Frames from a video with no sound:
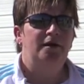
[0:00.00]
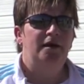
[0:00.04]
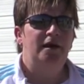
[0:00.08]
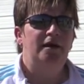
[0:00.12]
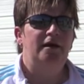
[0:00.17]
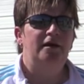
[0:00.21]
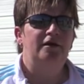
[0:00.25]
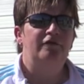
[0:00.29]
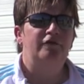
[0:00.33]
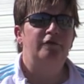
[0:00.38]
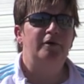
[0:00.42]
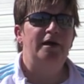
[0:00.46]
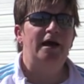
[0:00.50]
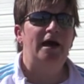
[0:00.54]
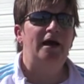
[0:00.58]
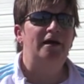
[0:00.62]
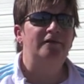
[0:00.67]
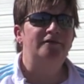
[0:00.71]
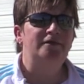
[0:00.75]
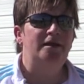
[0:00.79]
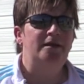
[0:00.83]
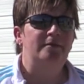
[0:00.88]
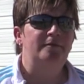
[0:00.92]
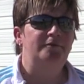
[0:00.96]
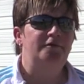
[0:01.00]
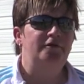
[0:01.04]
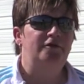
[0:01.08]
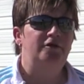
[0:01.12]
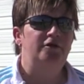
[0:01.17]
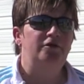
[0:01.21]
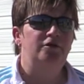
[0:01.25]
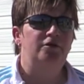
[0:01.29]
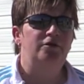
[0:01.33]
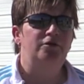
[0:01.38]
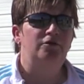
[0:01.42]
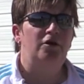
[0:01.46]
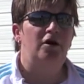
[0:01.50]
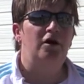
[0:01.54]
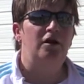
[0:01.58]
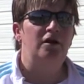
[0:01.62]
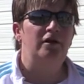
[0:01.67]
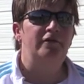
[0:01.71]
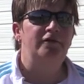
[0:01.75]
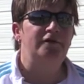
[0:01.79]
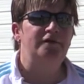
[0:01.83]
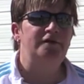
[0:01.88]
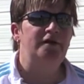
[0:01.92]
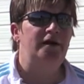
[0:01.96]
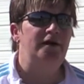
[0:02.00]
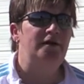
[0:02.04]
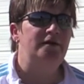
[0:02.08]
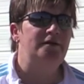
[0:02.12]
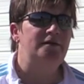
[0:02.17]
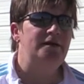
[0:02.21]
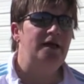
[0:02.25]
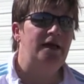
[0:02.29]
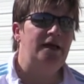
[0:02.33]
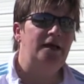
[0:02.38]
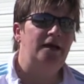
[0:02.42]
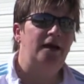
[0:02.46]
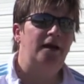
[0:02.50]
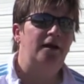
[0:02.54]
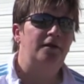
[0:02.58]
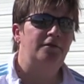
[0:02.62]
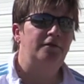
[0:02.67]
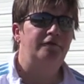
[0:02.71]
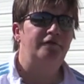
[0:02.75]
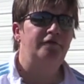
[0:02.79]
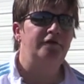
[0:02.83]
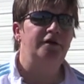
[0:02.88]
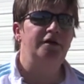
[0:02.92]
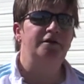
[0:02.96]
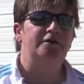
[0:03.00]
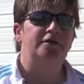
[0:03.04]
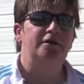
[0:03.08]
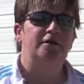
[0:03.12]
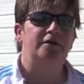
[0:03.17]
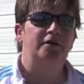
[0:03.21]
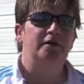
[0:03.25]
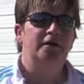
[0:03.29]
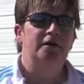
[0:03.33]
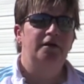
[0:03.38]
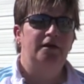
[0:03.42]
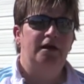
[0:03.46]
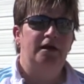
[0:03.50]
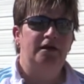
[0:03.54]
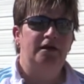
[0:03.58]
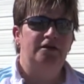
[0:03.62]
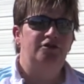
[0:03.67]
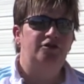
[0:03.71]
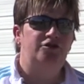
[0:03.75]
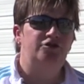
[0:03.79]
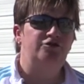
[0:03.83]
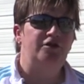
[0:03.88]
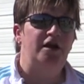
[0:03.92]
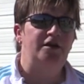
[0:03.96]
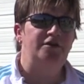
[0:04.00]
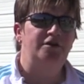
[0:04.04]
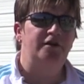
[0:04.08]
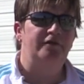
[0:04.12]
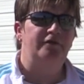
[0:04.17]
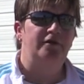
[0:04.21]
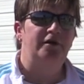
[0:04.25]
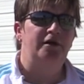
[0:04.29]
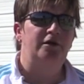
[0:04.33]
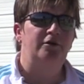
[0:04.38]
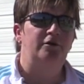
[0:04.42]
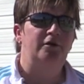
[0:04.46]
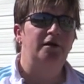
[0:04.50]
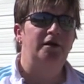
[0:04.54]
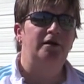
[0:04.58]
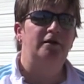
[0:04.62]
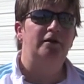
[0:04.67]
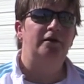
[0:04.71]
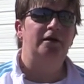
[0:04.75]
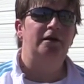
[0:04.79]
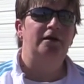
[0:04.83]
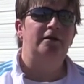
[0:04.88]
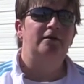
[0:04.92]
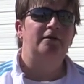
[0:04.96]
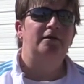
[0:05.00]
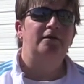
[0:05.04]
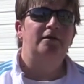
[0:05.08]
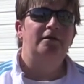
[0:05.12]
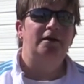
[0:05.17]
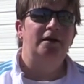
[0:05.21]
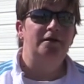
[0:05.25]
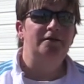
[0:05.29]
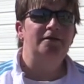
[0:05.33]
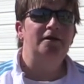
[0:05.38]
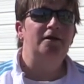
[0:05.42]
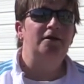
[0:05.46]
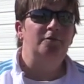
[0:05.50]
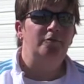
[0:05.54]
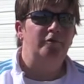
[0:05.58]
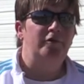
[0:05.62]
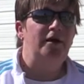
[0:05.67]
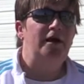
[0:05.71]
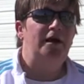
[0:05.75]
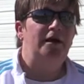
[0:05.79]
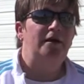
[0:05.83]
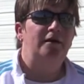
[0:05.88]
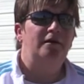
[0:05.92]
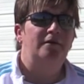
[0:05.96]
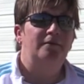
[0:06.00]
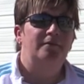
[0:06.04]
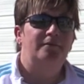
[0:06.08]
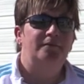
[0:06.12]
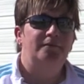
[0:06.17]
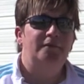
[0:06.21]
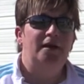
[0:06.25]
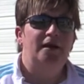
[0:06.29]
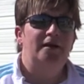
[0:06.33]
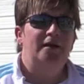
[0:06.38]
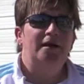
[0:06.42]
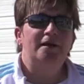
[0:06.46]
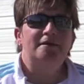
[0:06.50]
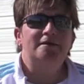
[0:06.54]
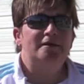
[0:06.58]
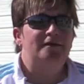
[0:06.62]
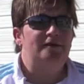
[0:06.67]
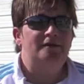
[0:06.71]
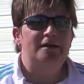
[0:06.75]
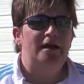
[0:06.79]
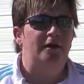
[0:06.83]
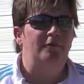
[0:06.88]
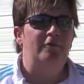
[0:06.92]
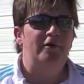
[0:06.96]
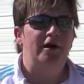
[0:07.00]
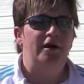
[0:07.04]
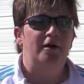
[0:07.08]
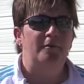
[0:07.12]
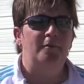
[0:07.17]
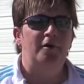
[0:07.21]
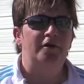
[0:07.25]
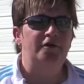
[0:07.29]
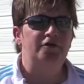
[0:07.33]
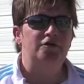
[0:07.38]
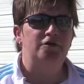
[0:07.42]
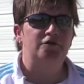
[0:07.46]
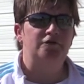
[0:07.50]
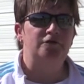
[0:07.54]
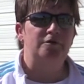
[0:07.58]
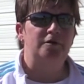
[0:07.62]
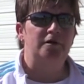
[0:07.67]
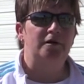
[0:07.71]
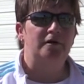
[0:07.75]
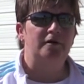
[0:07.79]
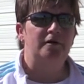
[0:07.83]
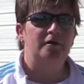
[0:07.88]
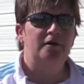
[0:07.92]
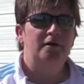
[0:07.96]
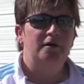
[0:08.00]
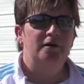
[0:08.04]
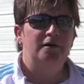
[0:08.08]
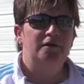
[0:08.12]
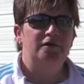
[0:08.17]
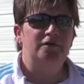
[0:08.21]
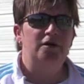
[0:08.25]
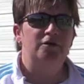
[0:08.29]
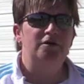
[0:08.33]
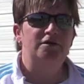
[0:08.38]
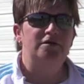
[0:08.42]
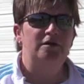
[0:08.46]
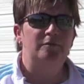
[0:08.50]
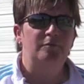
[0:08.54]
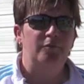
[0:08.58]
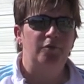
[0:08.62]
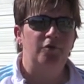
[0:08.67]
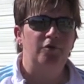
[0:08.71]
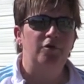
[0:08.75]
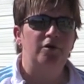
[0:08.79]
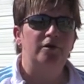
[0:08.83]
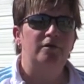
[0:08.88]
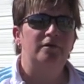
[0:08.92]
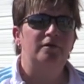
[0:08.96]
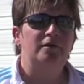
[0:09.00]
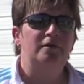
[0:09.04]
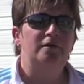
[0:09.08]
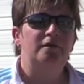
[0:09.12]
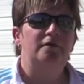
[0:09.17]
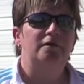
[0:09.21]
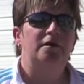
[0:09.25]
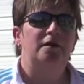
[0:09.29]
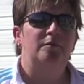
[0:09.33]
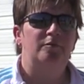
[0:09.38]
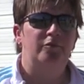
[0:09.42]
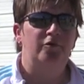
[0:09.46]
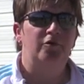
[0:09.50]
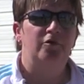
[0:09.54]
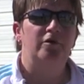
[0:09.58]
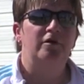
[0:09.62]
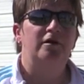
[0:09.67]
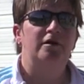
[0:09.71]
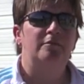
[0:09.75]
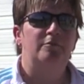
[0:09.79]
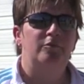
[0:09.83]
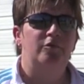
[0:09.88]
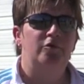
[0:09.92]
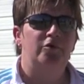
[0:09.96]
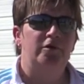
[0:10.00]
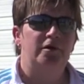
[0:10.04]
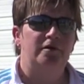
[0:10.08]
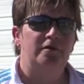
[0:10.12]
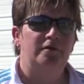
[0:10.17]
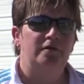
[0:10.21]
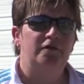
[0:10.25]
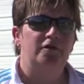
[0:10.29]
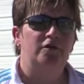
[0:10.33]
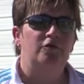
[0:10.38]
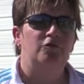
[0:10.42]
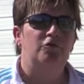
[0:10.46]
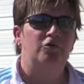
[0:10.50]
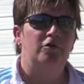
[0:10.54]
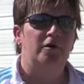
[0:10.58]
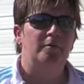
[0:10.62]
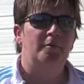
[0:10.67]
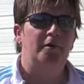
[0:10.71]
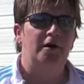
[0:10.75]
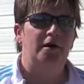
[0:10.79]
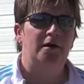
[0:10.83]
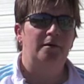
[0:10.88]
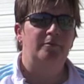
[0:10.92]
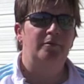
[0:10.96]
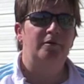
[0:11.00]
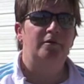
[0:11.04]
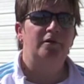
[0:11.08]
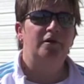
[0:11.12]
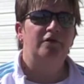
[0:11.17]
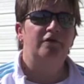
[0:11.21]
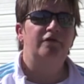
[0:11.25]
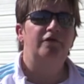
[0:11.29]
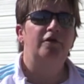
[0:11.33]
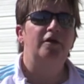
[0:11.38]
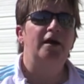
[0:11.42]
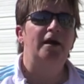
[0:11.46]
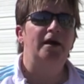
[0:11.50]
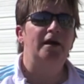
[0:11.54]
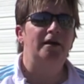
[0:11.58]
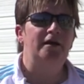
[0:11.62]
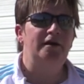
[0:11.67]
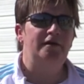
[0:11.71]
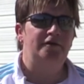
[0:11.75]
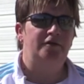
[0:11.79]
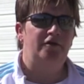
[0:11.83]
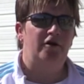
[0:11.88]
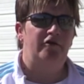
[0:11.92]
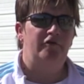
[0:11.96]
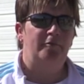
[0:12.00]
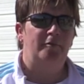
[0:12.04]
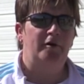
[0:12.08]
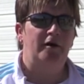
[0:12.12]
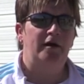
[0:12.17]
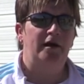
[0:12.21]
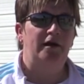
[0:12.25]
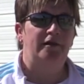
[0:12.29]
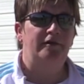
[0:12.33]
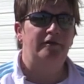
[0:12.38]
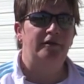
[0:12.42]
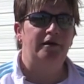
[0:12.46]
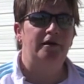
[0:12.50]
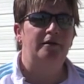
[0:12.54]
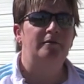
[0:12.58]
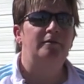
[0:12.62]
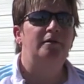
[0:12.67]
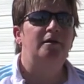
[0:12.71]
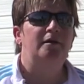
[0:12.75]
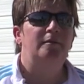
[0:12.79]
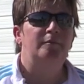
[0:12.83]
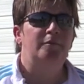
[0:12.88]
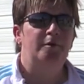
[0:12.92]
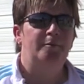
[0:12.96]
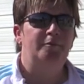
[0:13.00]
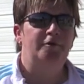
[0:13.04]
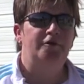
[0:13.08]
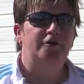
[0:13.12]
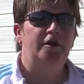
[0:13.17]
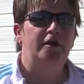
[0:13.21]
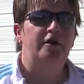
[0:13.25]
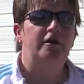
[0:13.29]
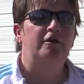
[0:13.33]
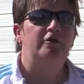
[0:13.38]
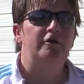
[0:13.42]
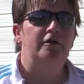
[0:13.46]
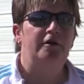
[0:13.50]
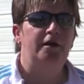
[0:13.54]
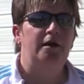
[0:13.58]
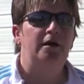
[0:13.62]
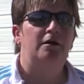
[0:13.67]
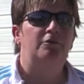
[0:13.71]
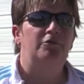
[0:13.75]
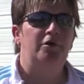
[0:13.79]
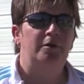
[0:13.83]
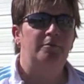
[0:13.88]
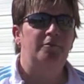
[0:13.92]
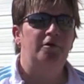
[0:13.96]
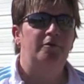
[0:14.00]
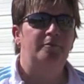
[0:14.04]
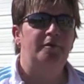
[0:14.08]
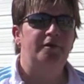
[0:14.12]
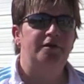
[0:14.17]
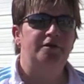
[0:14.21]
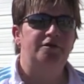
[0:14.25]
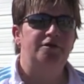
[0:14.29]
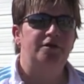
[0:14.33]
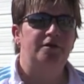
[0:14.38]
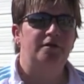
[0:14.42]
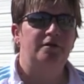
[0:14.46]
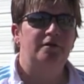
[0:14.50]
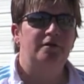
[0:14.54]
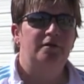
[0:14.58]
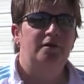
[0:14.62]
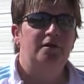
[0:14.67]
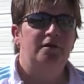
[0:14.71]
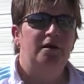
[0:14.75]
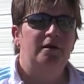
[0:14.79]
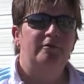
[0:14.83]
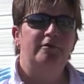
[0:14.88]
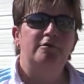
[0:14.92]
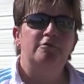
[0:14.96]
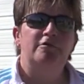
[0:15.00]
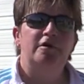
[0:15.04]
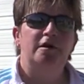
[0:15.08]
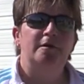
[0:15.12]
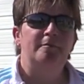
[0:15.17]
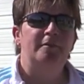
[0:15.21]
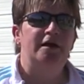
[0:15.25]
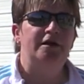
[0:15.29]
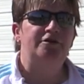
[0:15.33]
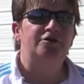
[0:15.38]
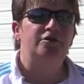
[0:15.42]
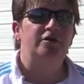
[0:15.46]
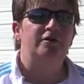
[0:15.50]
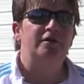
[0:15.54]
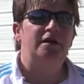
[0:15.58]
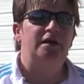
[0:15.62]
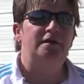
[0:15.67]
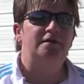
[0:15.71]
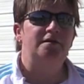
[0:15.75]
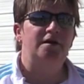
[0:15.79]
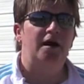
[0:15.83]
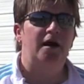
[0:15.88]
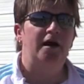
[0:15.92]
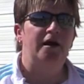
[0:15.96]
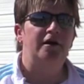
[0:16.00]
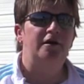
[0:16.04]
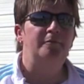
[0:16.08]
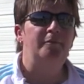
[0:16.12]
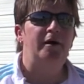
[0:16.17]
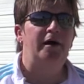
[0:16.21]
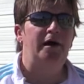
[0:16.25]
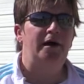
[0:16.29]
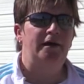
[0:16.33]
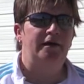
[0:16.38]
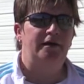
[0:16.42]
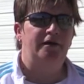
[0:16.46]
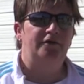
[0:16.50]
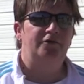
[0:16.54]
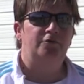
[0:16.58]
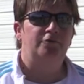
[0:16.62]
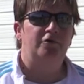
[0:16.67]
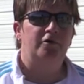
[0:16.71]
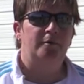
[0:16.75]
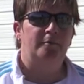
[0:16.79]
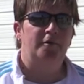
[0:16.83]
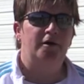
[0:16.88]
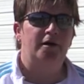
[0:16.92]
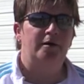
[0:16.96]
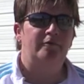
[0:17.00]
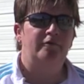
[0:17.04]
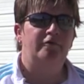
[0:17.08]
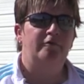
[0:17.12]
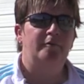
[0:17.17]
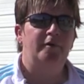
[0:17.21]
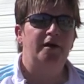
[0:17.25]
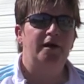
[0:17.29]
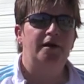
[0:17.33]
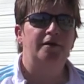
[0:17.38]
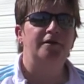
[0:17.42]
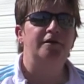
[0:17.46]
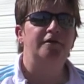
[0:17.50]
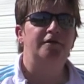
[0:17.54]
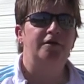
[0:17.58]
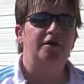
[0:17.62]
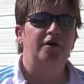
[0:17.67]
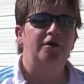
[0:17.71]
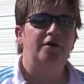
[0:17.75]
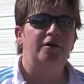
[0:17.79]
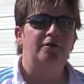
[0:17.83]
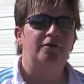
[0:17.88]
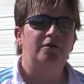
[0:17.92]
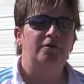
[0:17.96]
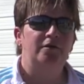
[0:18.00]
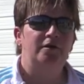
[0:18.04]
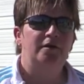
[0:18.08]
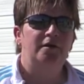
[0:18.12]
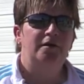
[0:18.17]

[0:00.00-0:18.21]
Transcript: And if we ask them to all of a sudden take it out of the freezer and stretch it very quickly, it's going to break. And that's the same way our muscles work. So it's important, important, important to warm up for any softball athlete, but particularly a windmill pitcher. We want to make sure the entire body is warmed up from head to toe.